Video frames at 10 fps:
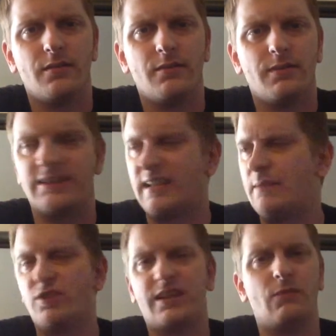Because
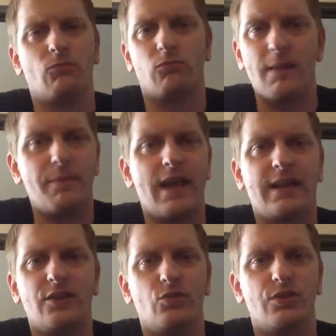teams are getting right back
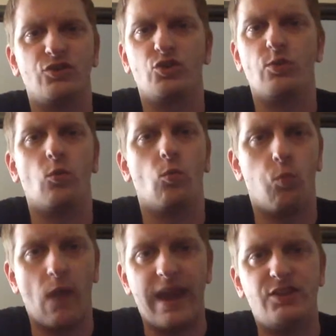into it. You're doing it
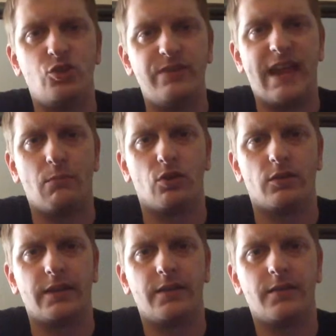way too damn early.